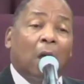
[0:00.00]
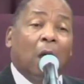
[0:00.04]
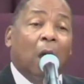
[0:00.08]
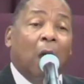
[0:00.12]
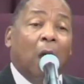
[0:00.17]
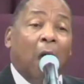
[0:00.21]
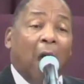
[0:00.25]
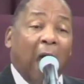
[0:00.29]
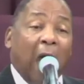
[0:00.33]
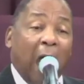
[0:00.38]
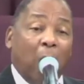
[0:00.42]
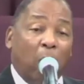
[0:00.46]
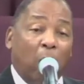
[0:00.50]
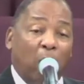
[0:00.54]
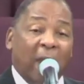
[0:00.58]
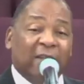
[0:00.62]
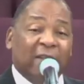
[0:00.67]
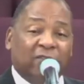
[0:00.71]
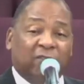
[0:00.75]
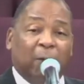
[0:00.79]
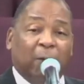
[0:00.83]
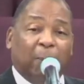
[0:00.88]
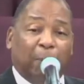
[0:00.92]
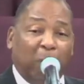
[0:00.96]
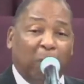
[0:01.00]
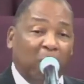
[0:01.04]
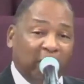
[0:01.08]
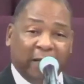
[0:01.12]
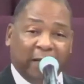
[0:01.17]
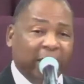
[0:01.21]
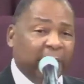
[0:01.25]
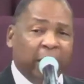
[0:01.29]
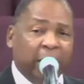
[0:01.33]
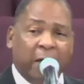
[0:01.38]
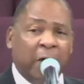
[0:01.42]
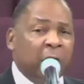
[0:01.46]
I went to put
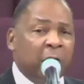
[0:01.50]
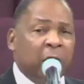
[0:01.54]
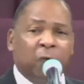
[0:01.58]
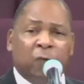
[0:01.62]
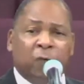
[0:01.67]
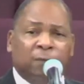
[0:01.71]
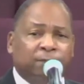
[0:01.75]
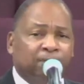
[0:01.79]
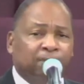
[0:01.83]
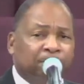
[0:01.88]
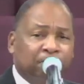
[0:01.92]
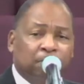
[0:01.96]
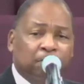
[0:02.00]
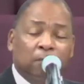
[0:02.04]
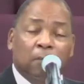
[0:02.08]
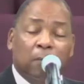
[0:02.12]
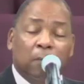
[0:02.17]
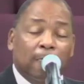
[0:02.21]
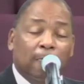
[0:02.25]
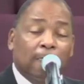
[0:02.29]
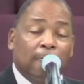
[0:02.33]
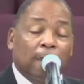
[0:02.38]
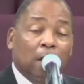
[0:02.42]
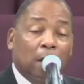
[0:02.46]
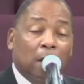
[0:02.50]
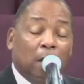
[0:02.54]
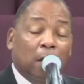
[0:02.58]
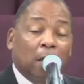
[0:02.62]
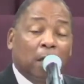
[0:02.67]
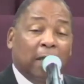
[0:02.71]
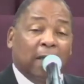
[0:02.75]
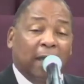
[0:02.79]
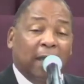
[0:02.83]
it on. It